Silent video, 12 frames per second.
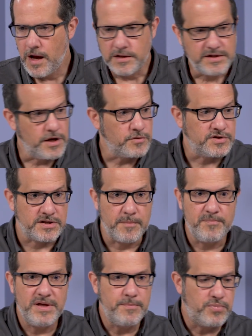So you know,
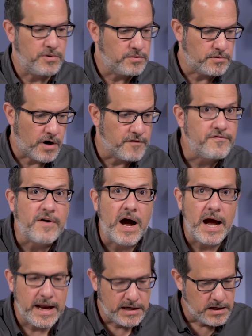some people are
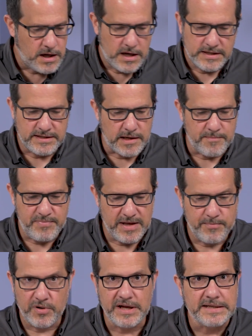fine. Some
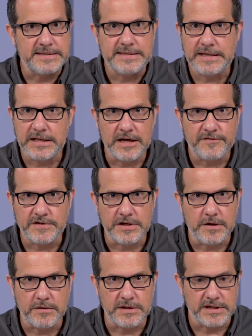people get sick enough to
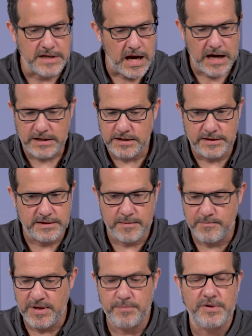go to the doctor.
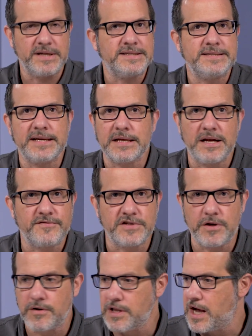Some people get sick enough
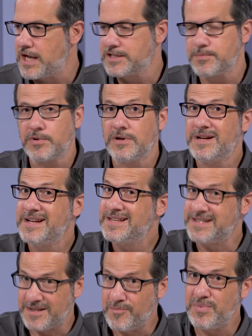to go to the hospital.
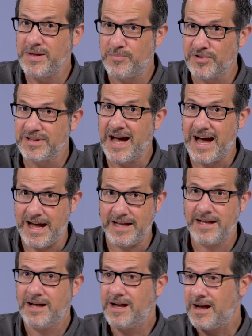Some people
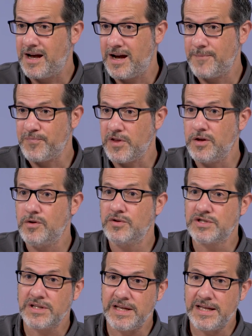die. Um,
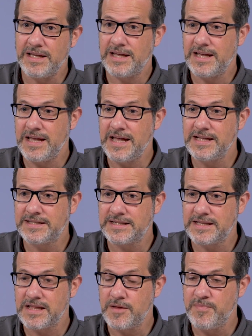usually,
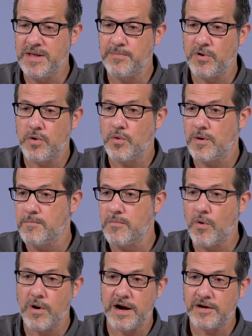it's the people who are
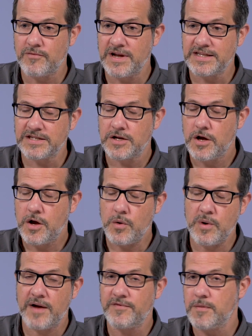more at risk
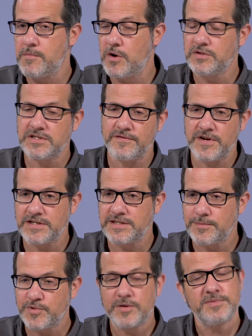who have the most severe
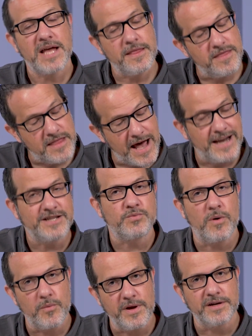symptoms, and that
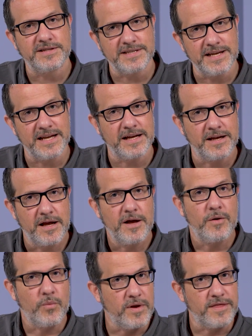is what we are seeing
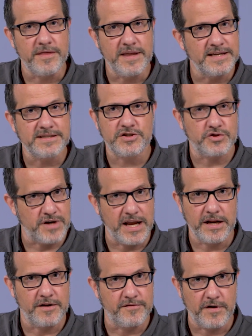with this
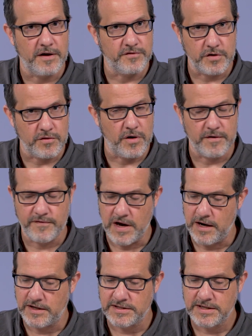strain of, of
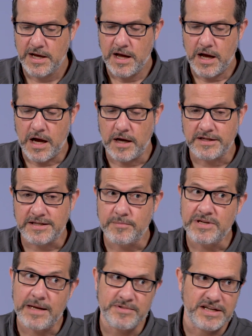coronavirus. Uh,
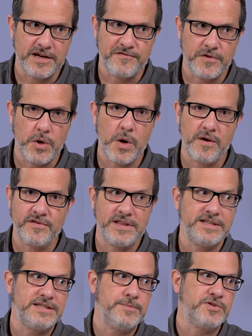sometimes you get a flu, however,
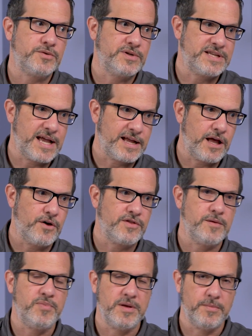that seems to attack
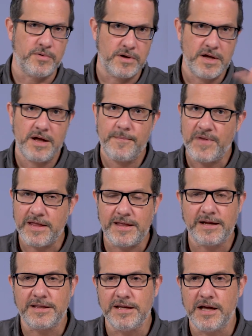healthy people. I
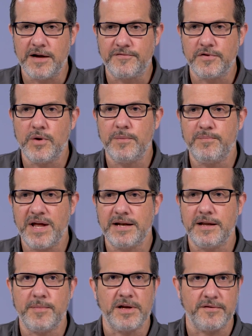think the uh, flu
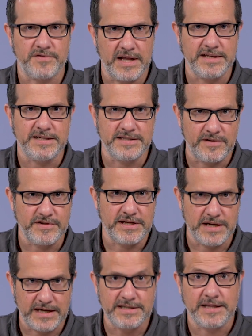pandemic of
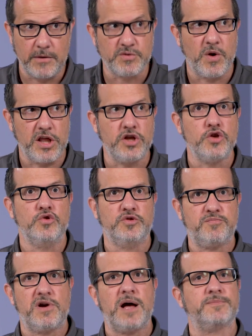1917-19, that was one of the
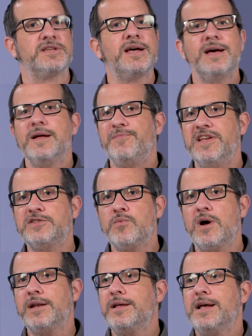huge problems. This
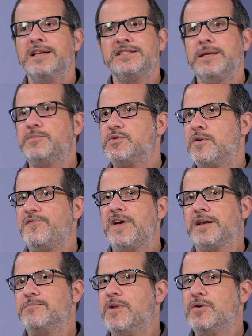one seems to
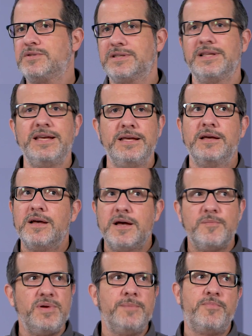affect mostly
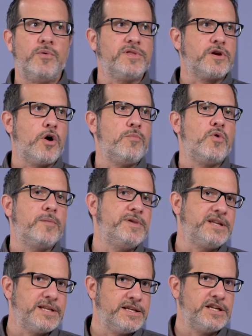people with
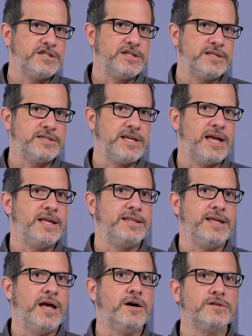comorbid conditions and
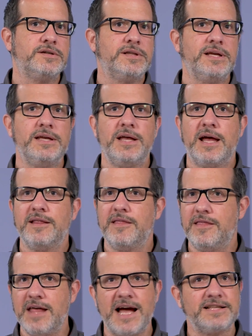the elderly,
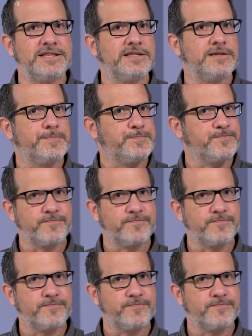and that's